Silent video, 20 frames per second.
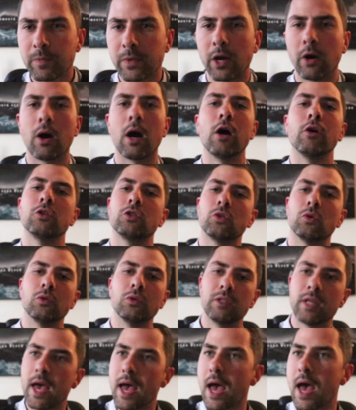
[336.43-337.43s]
you know,
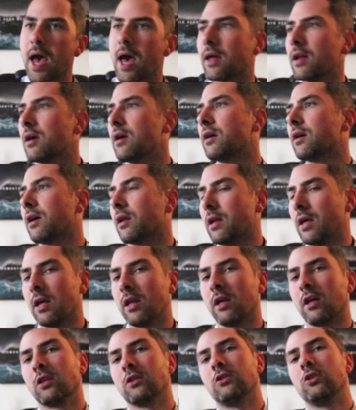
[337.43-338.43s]
household debt,
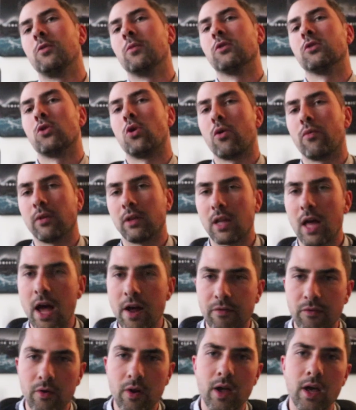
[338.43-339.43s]
Canadian consumers are over
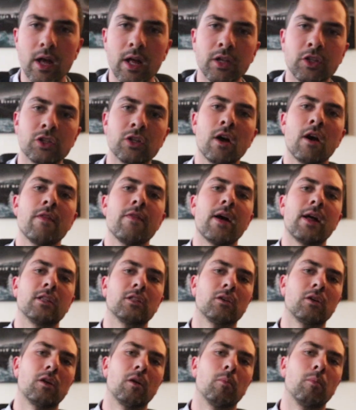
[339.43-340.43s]
leveraged,
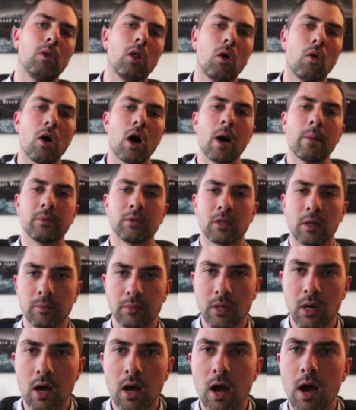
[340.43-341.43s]
that's going to blow up
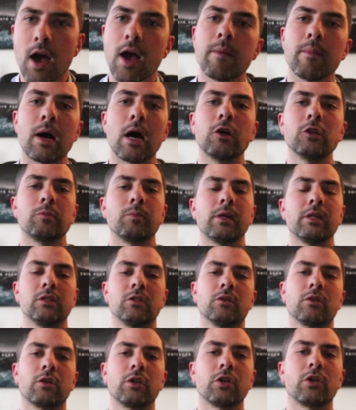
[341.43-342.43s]
sometime, house
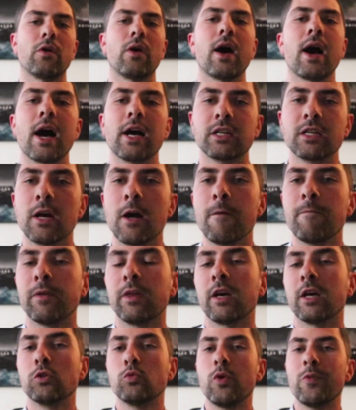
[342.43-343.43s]
prices are going to crash. The
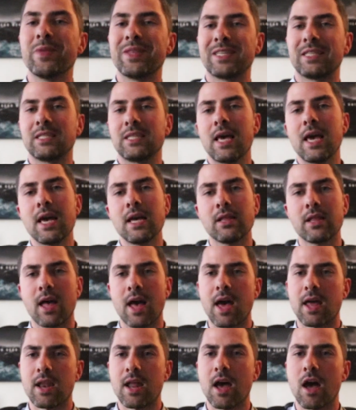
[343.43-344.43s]
thing is, we've been saying
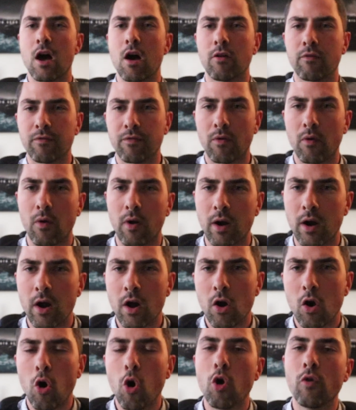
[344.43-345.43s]
that now for
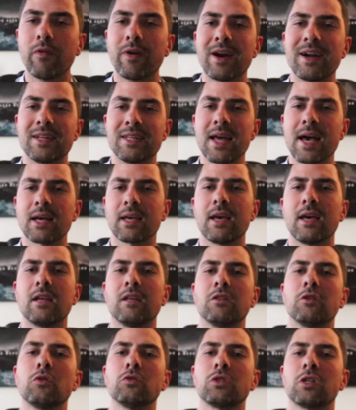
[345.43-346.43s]
over a decade,
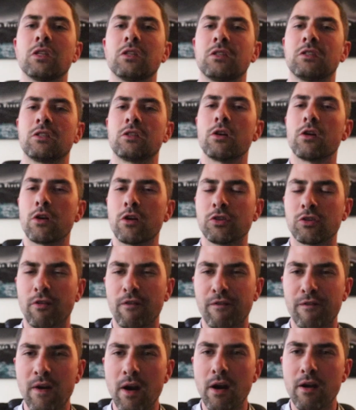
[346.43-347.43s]
and those concerns
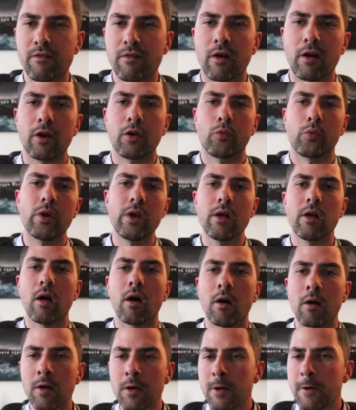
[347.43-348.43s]
are very, very
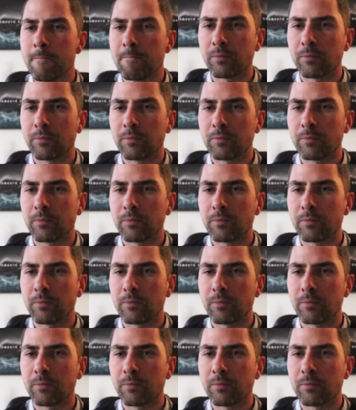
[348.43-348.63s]
real.